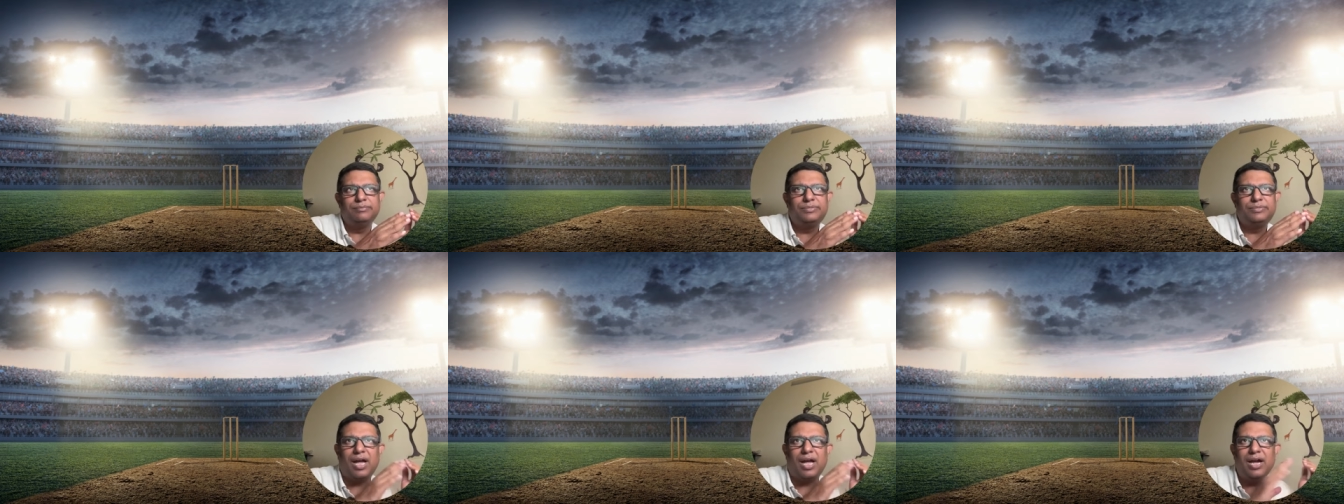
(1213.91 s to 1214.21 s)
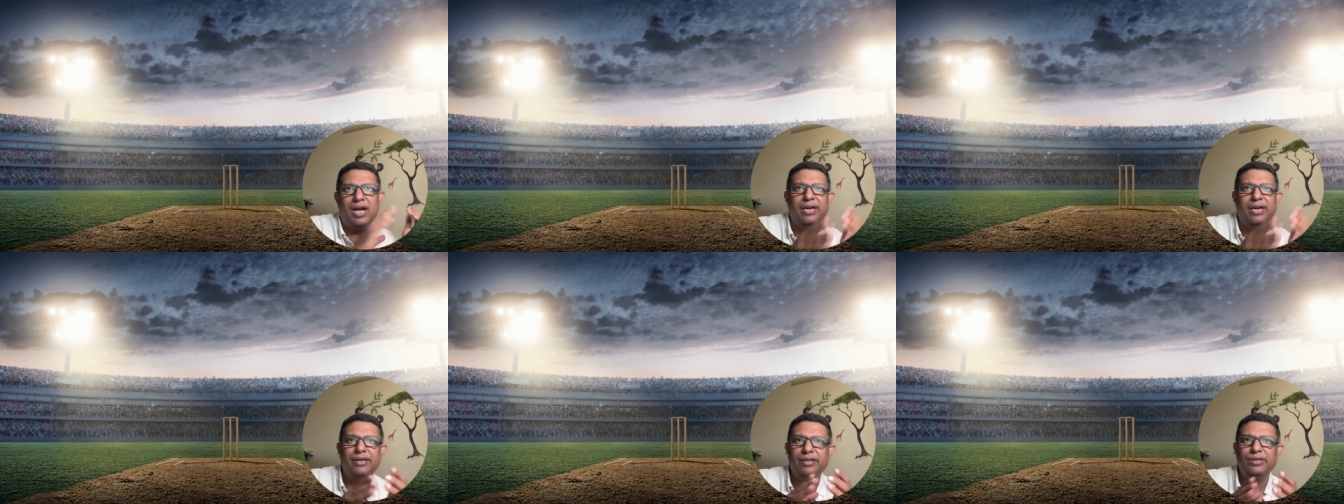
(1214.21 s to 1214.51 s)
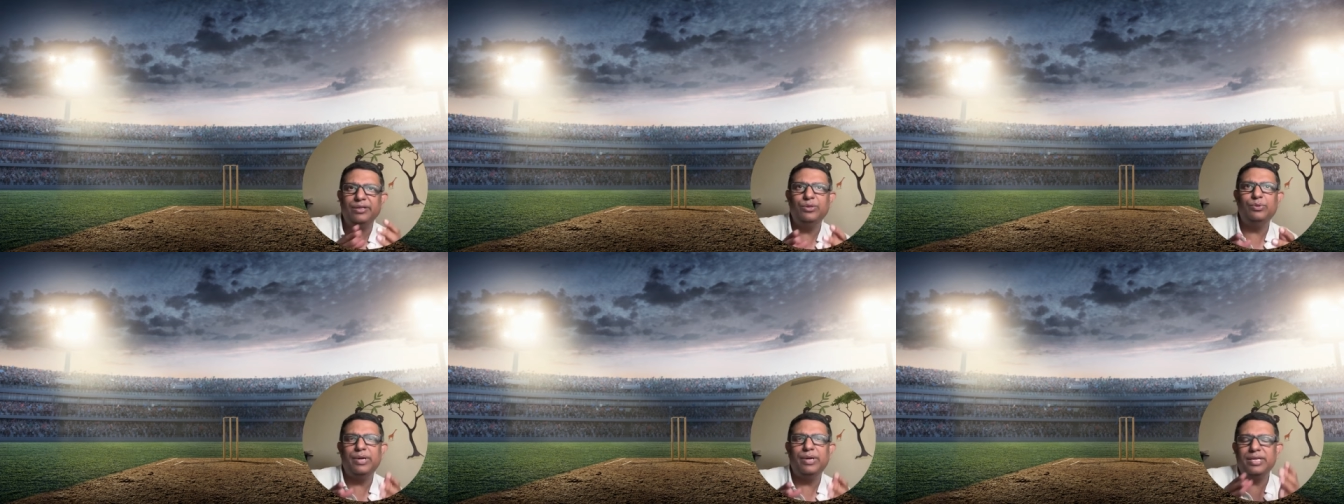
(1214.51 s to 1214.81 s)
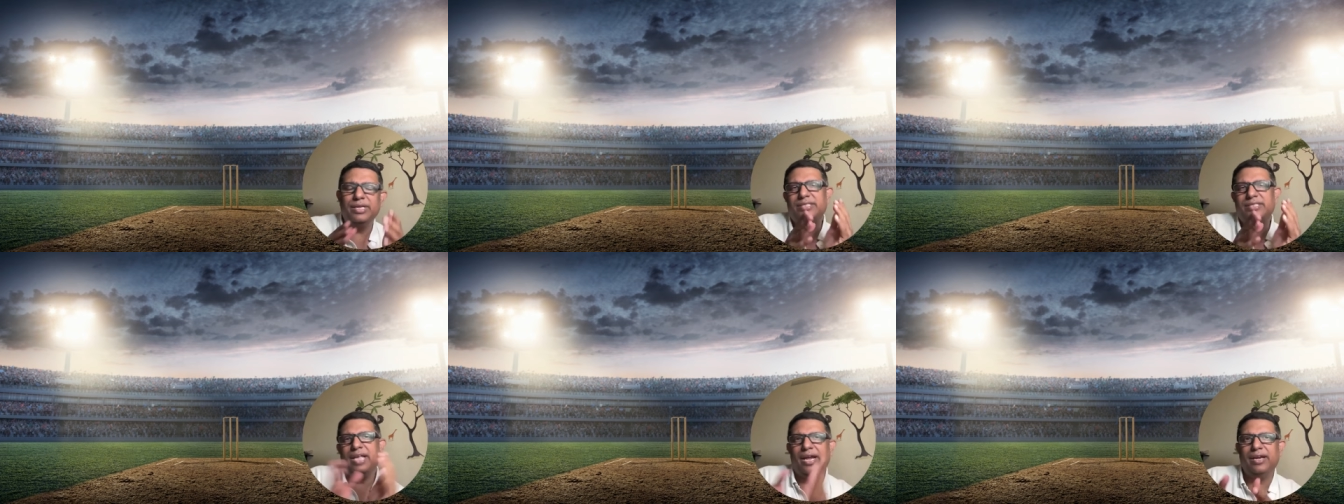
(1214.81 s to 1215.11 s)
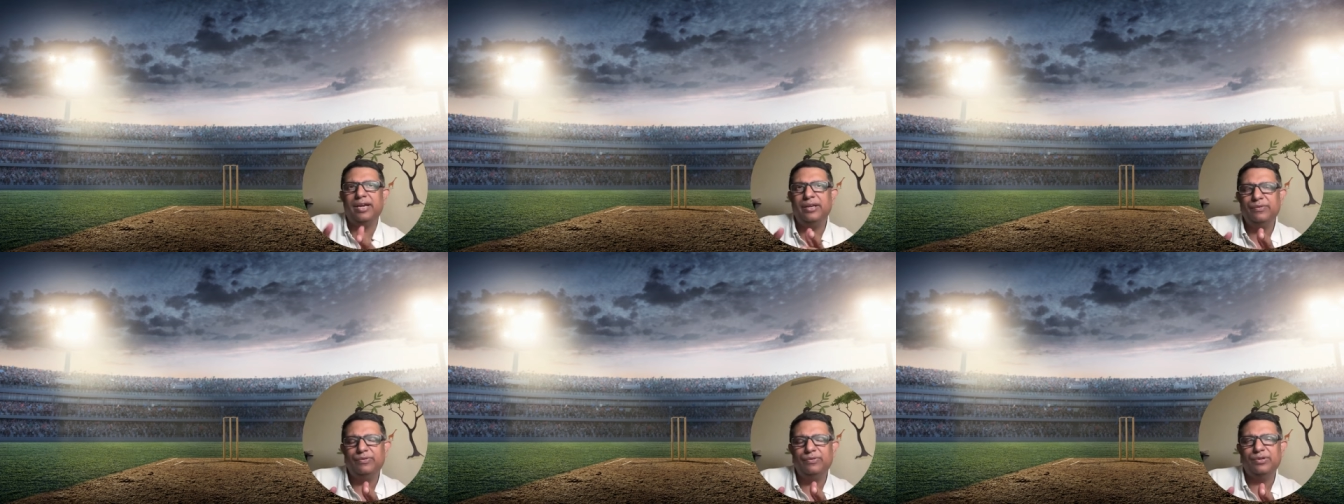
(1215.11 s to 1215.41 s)
targeting you
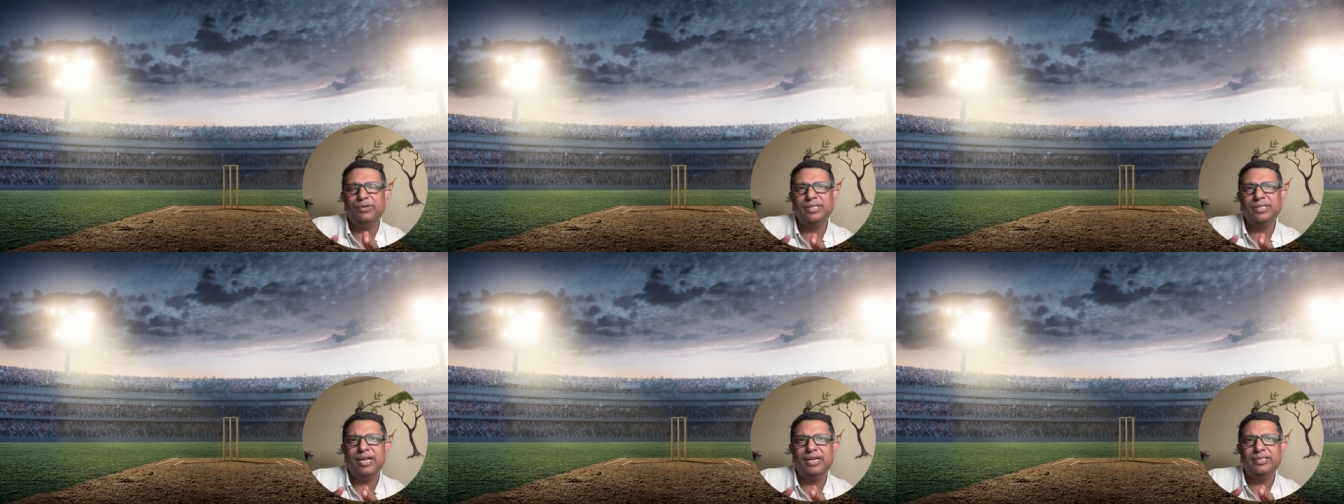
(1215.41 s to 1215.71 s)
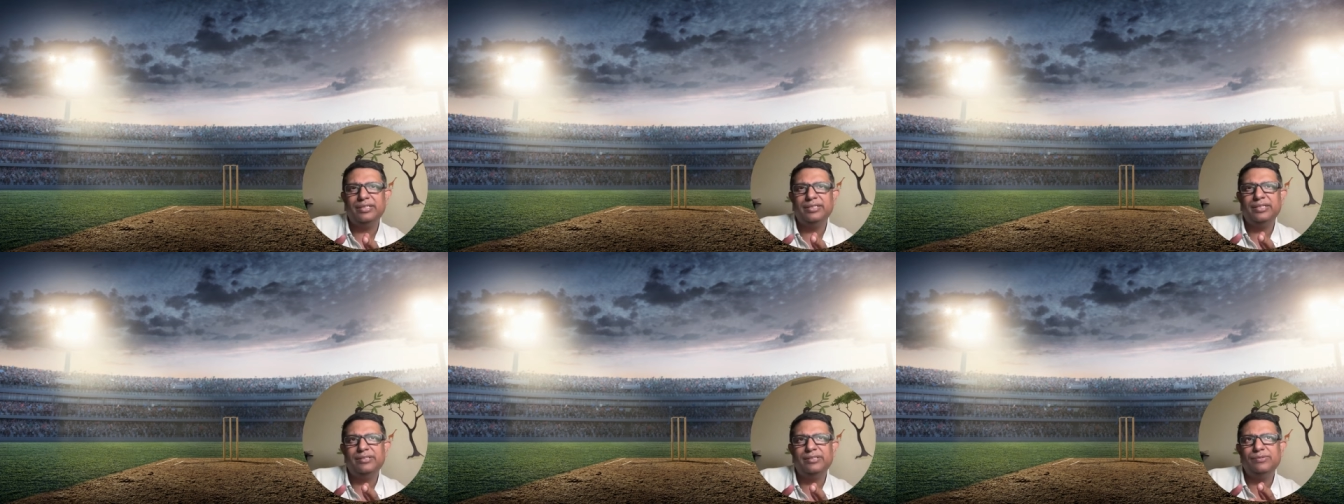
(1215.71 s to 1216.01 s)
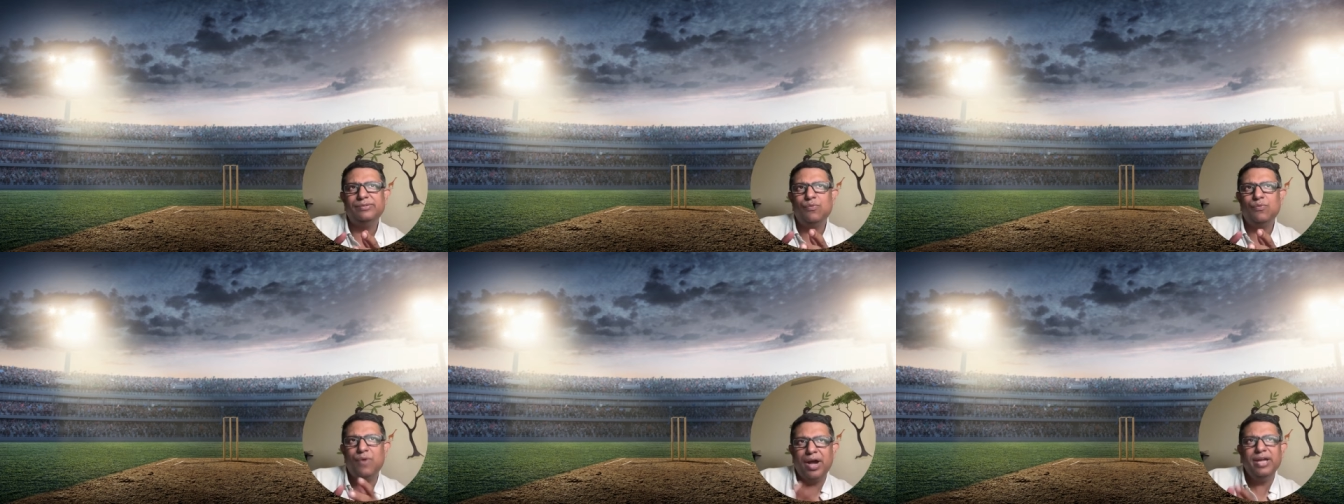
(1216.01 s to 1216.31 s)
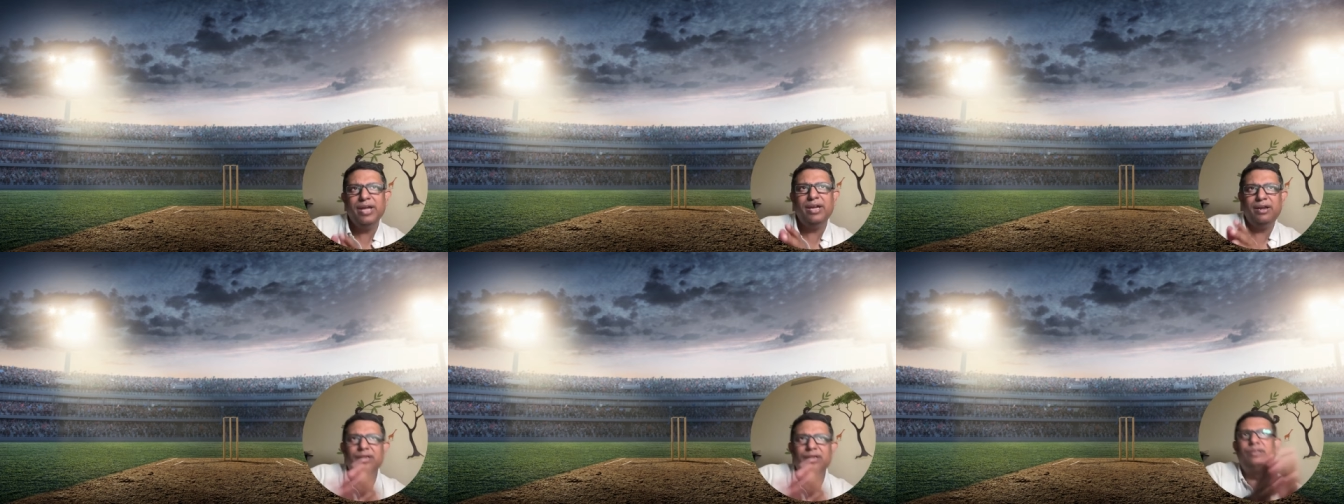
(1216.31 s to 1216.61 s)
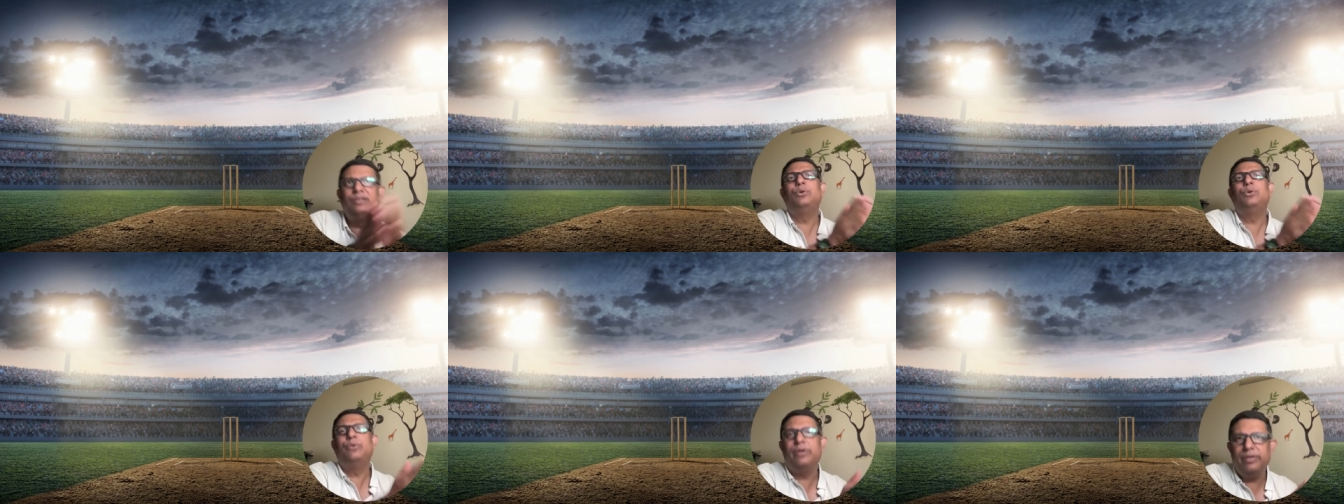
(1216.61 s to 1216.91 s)
exactly for that, then why
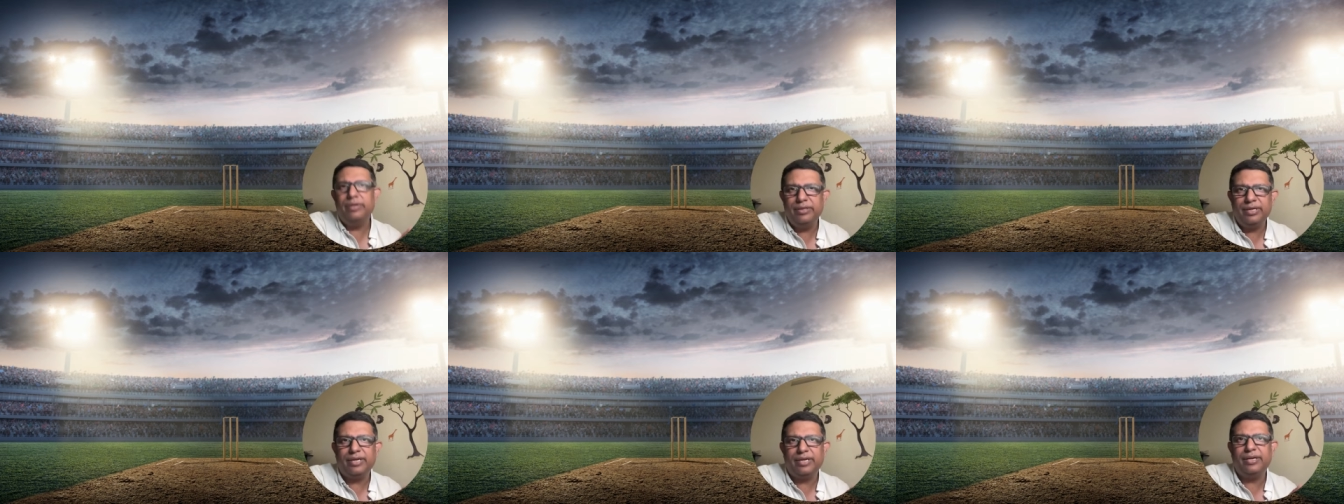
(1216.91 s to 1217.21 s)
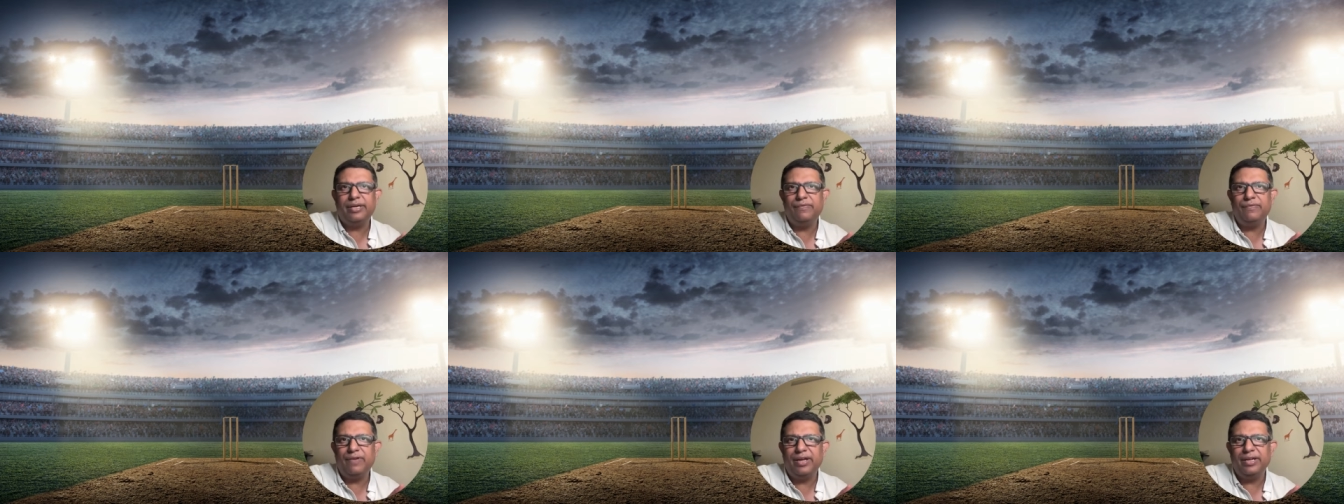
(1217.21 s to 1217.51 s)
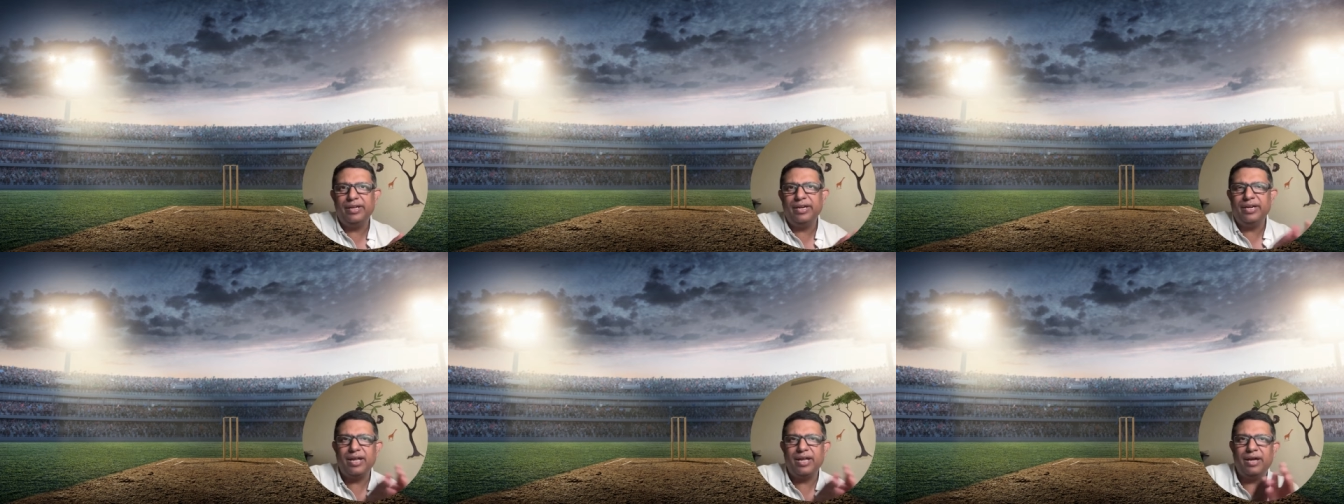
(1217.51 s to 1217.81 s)
aren't you rectifying it?